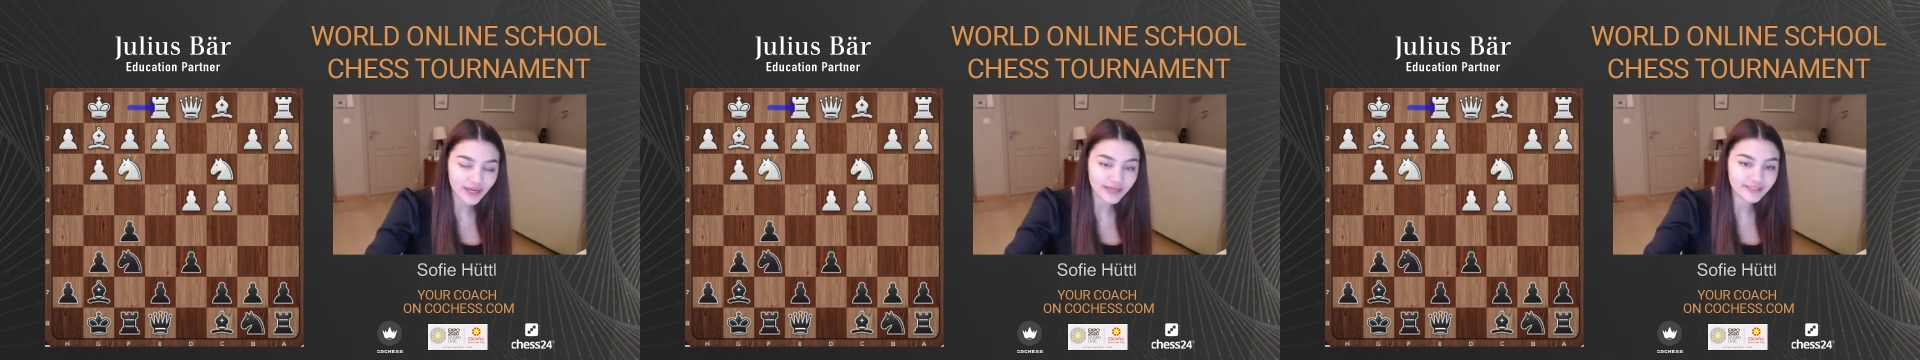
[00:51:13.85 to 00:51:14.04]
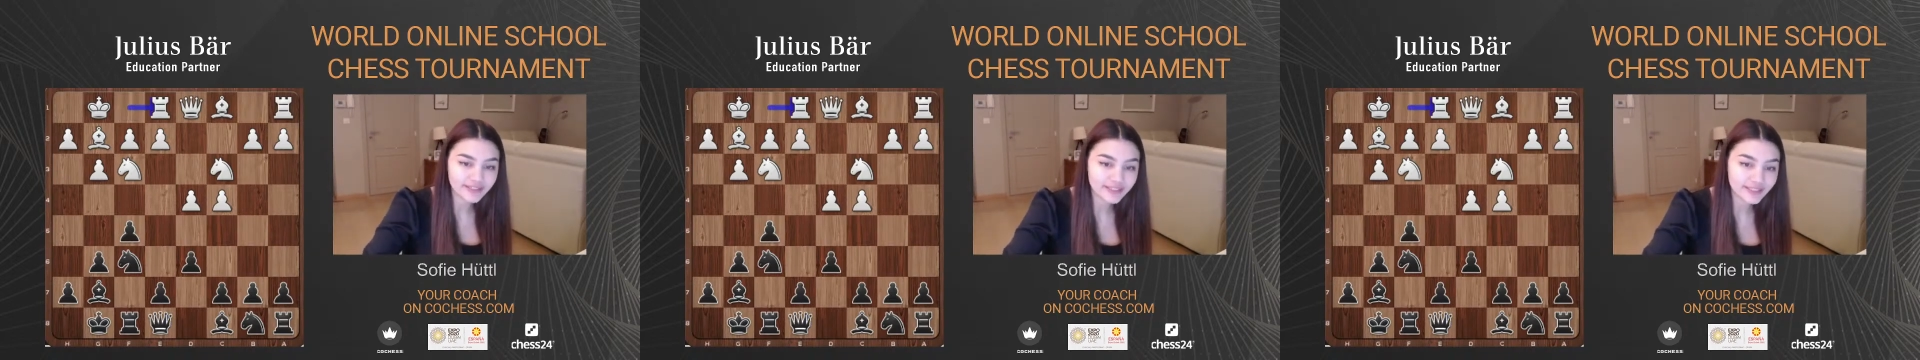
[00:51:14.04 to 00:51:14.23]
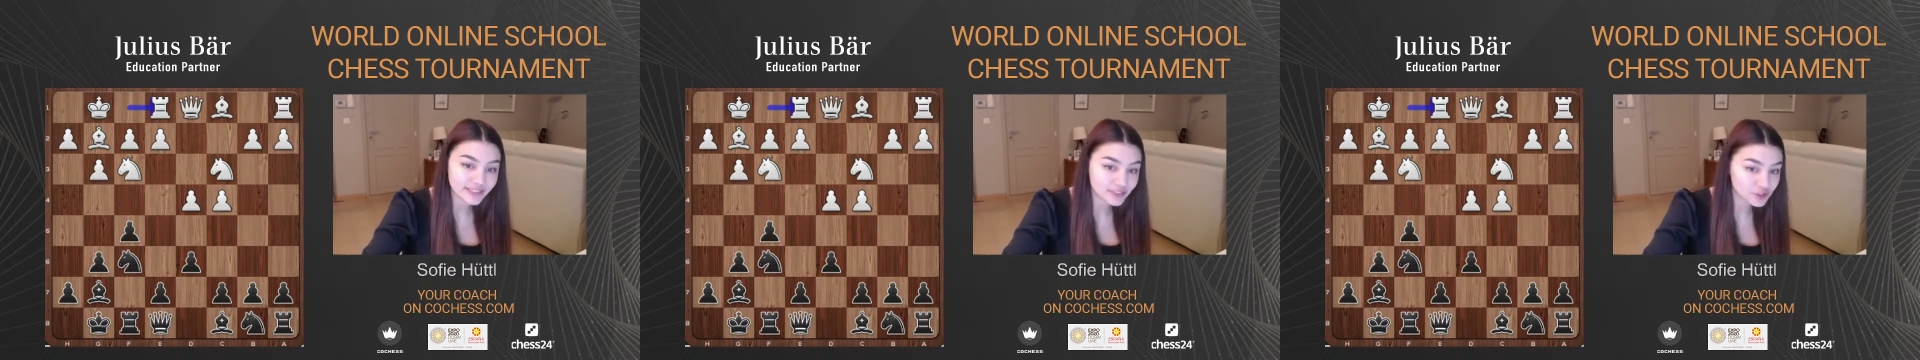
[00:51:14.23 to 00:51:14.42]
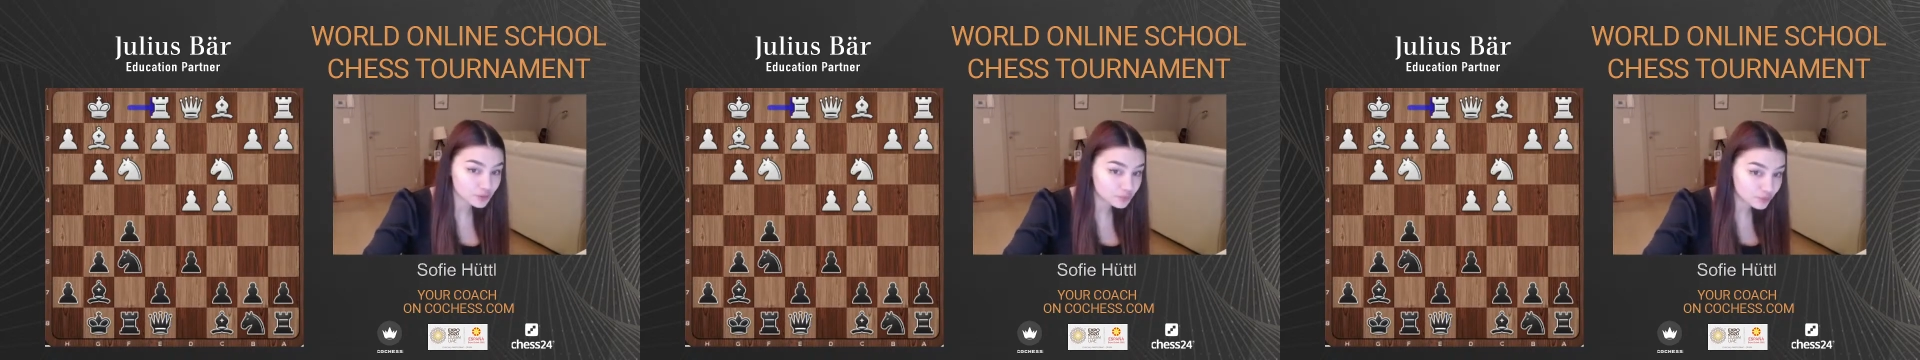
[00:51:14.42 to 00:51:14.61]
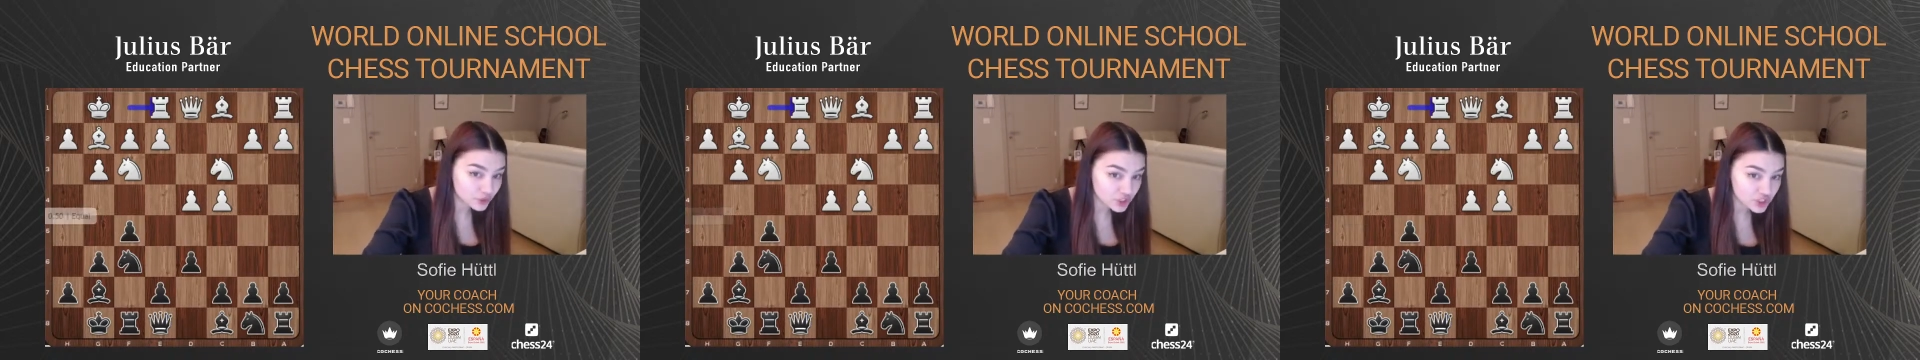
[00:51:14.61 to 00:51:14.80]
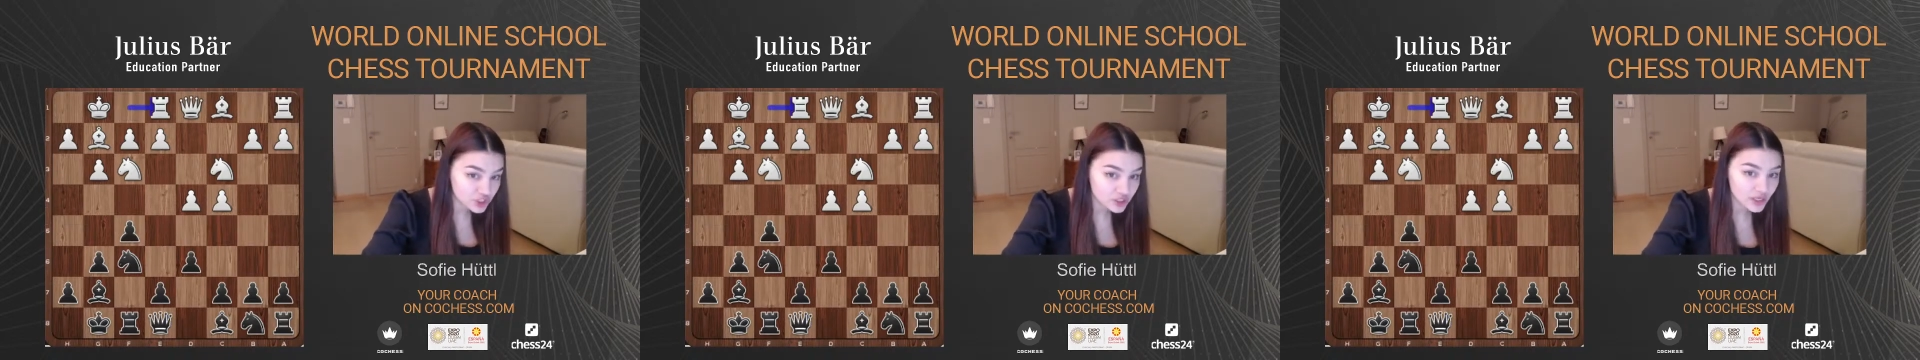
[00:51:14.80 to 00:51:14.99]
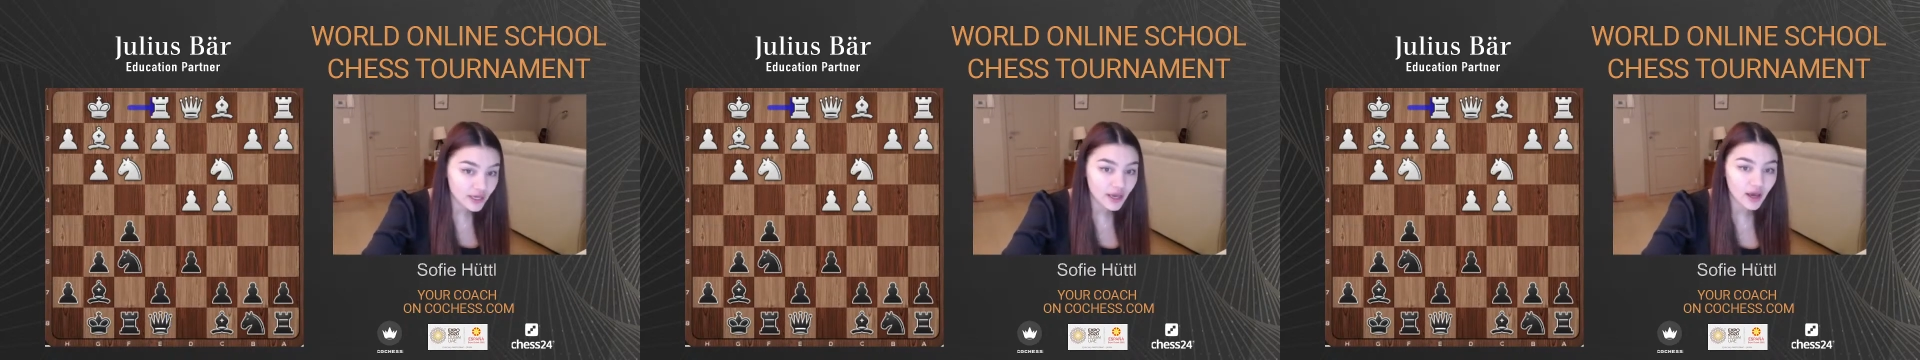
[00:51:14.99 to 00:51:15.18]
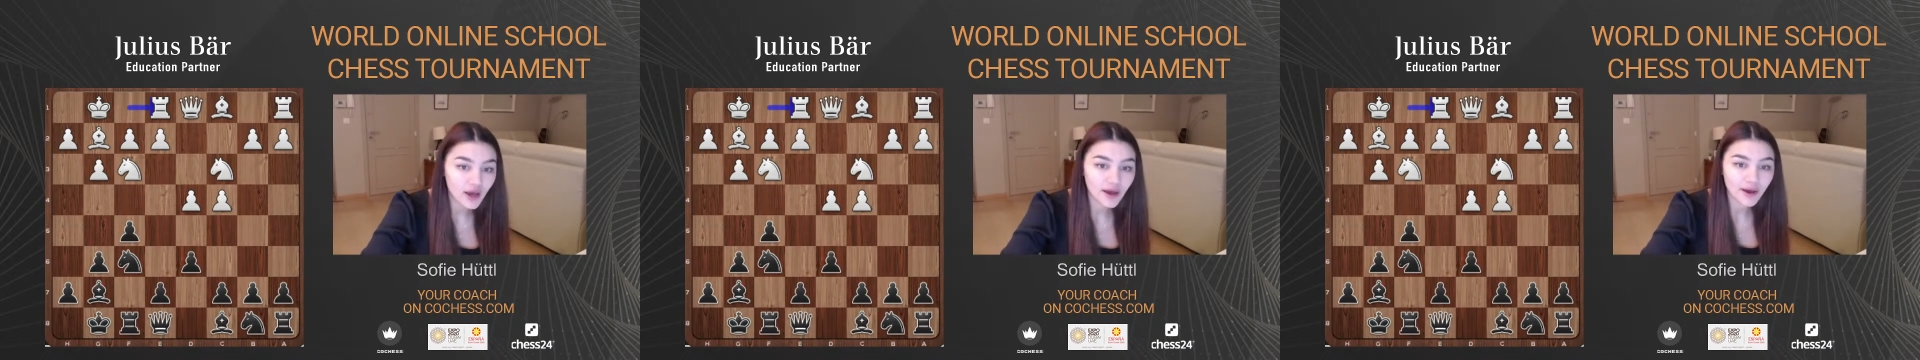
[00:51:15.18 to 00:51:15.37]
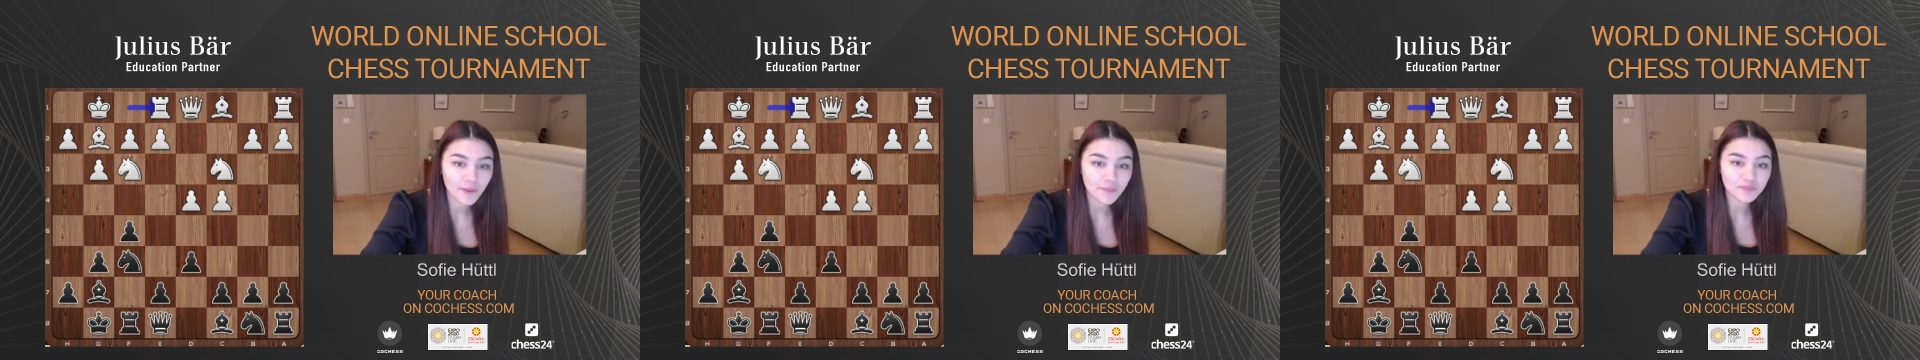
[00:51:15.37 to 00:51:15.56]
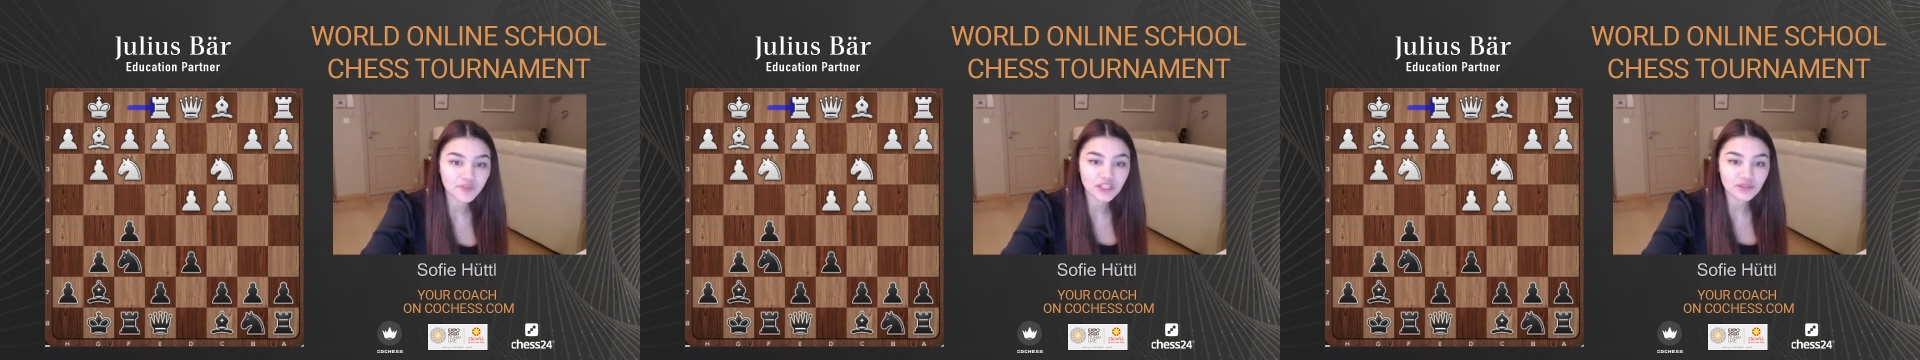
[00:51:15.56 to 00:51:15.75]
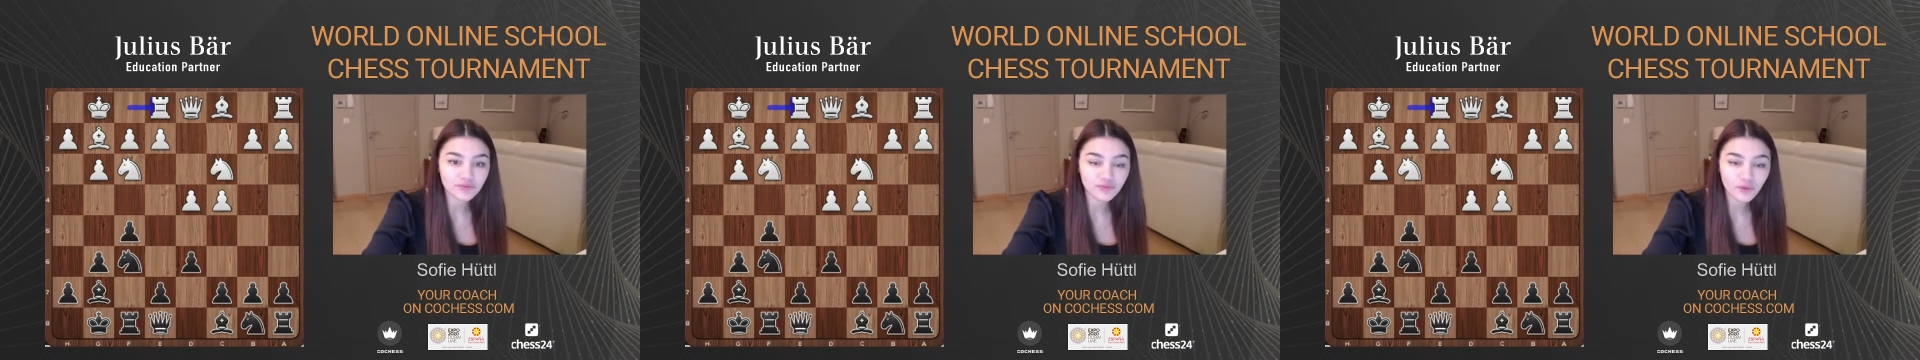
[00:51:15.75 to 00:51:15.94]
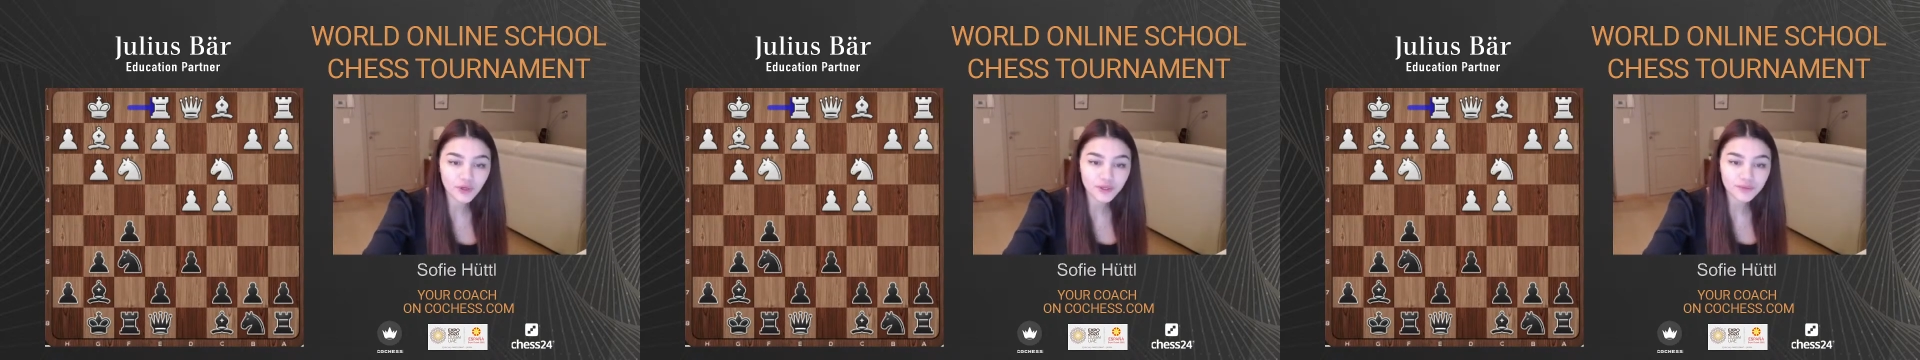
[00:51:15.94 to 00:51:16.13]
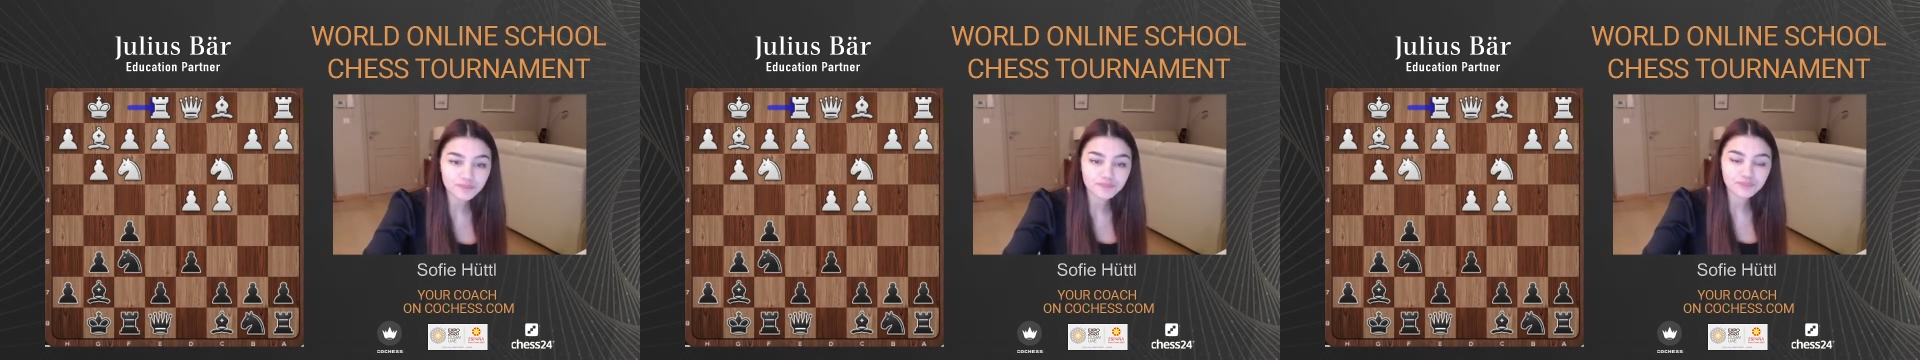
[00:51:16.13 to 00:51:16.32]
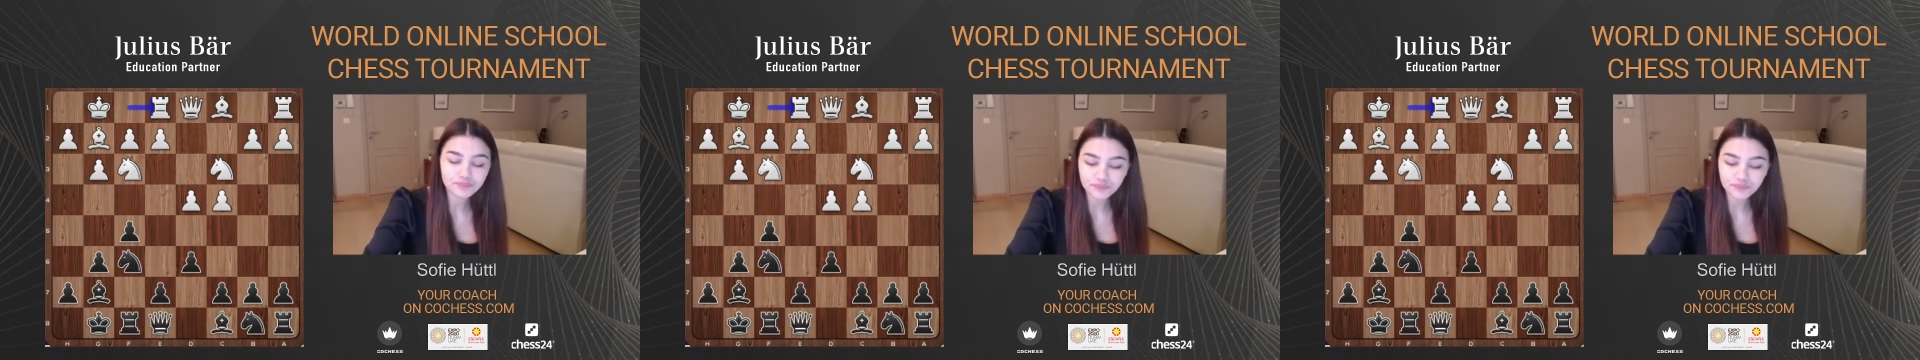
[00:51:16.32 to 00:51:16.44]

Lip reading: Idea is to push e4.